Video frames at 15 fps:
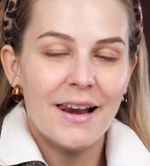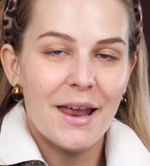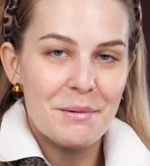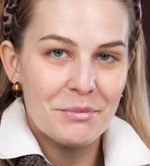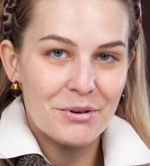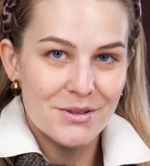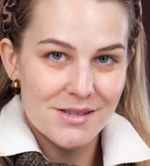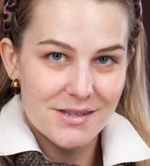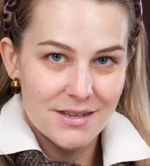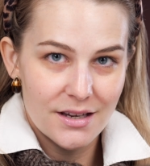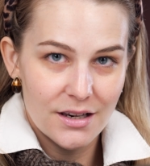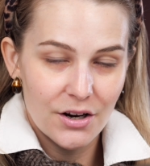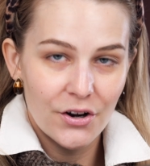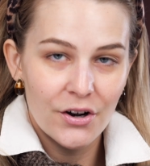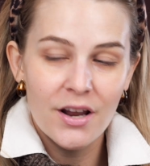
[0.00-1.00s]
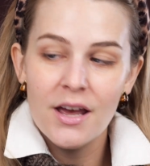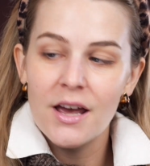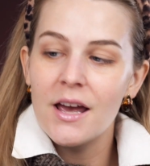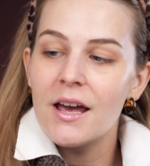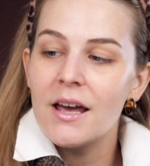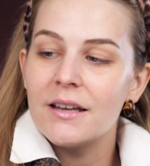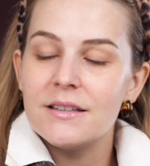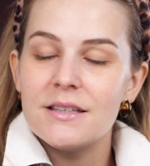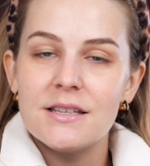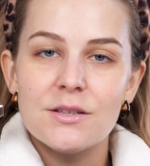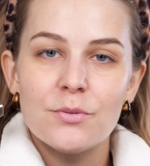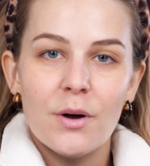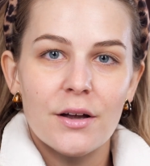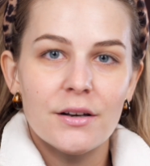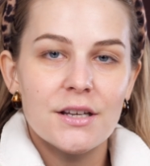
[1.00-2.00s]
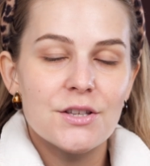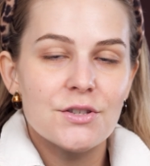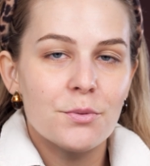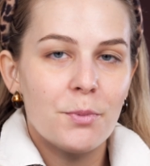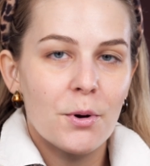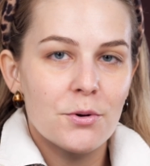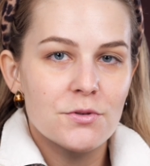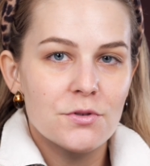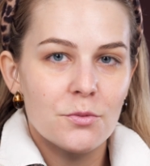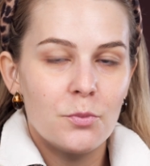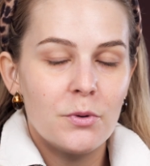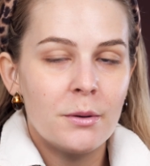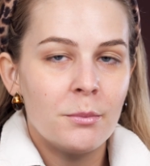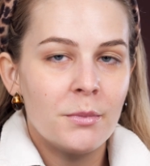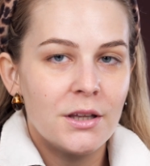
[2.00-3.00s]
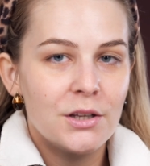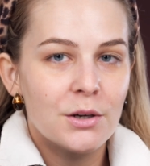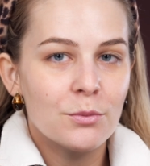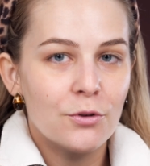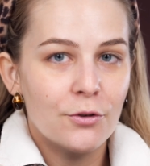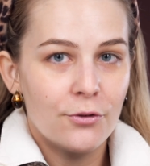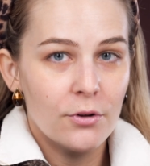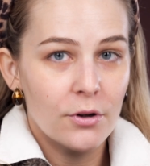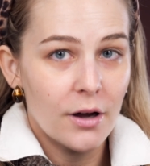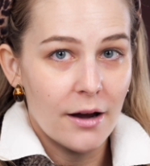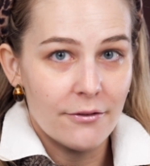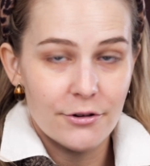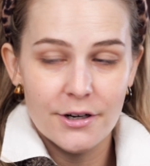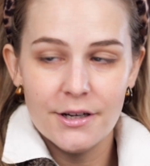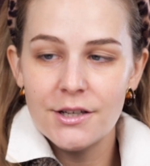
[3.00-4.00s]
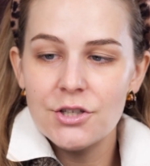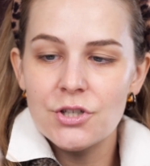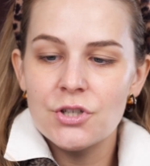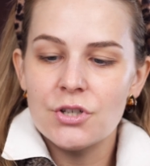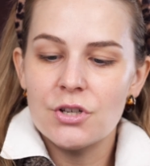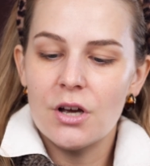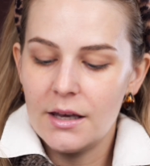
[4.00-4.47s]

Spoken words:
Glam Concealer. This one is supposed to be medium to full coverage.